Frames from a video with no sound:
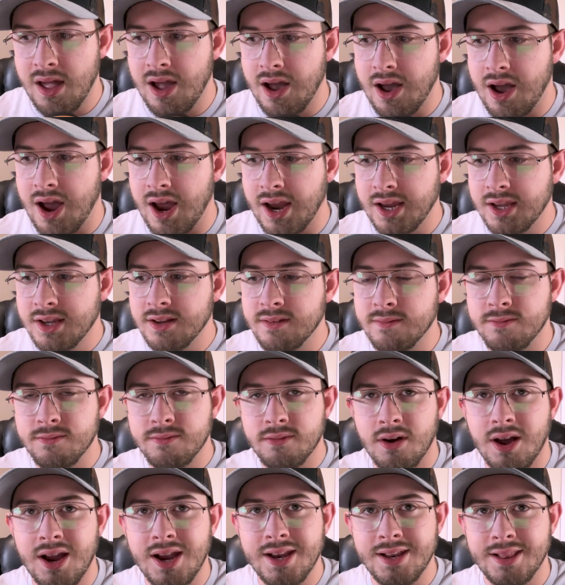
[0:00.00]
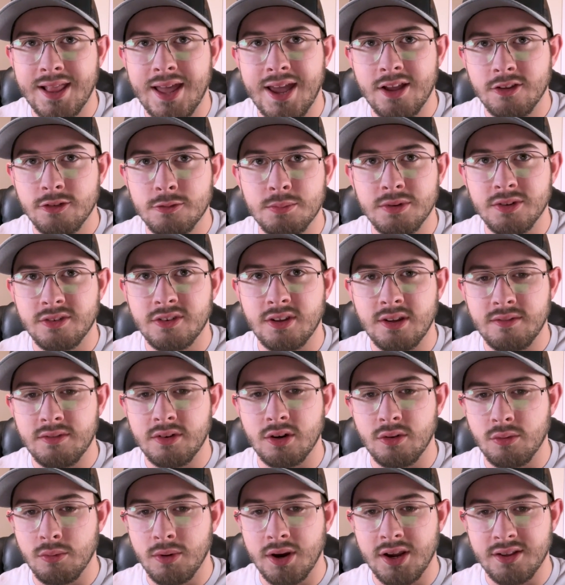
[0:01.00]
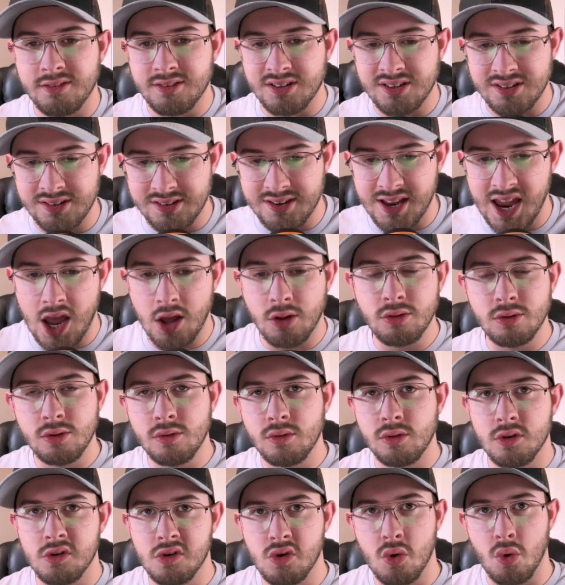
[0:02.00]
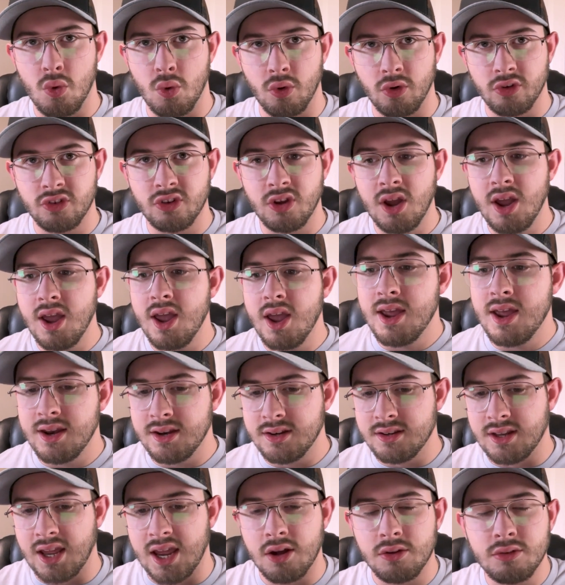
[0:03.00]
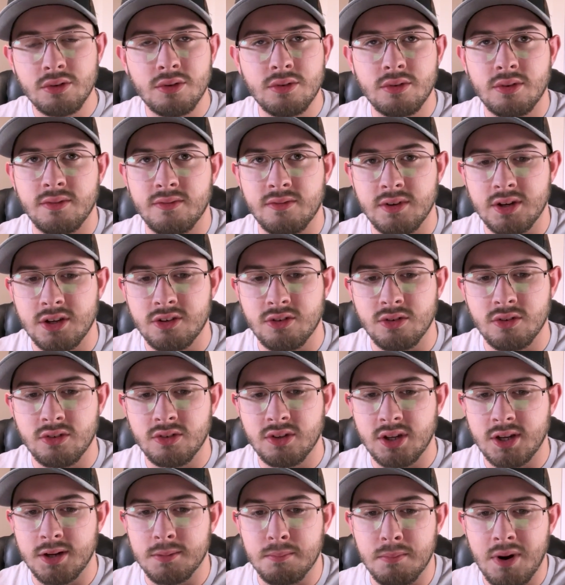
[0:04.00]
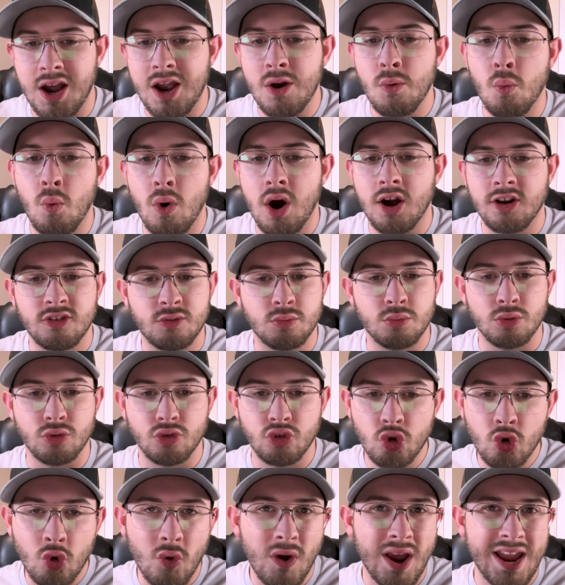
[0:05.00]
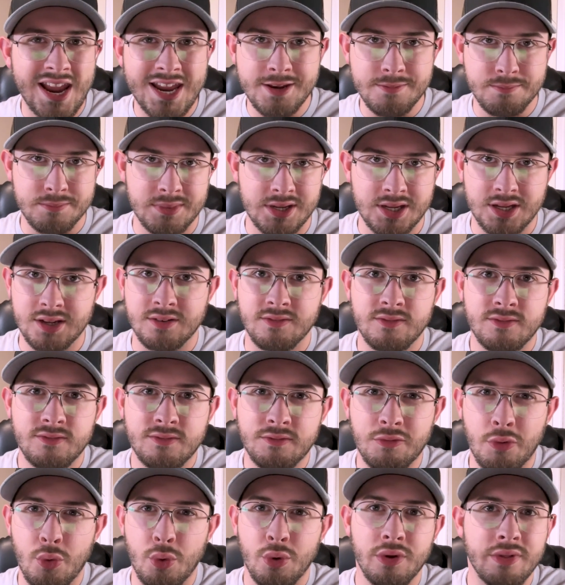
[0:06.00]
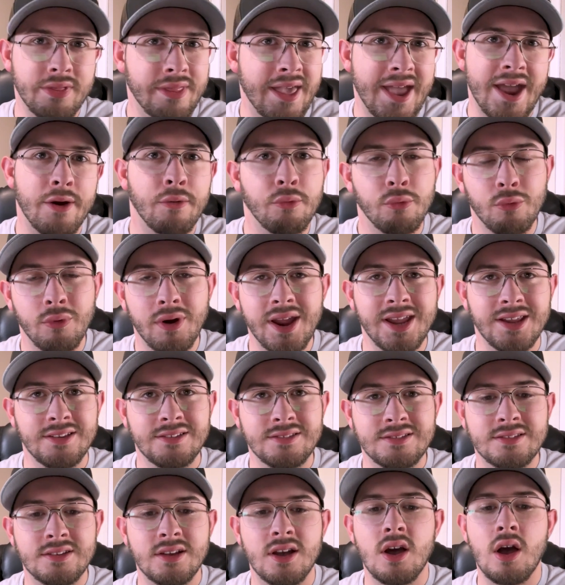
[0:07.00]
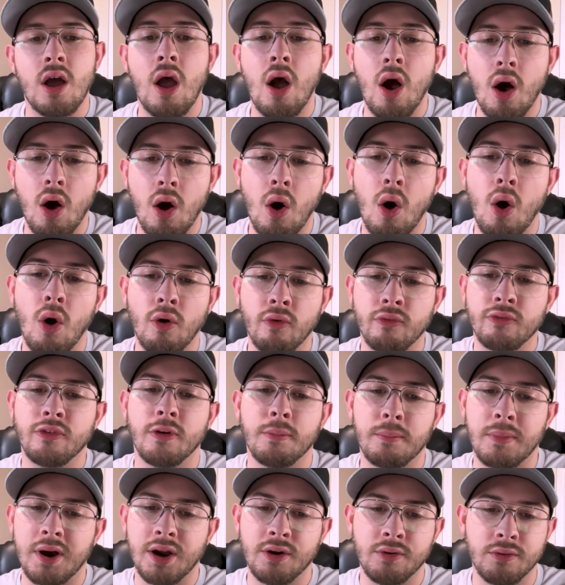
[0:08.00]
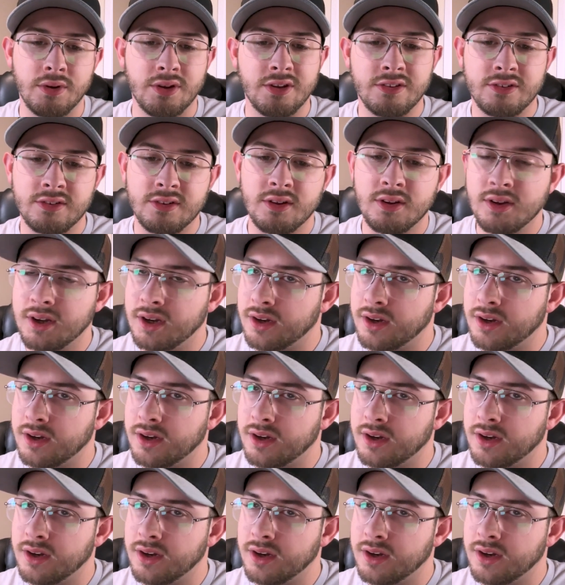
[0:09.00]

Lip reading: I can find that specific race and download the course, download the features, and my watch will train me for that race all from my wrist.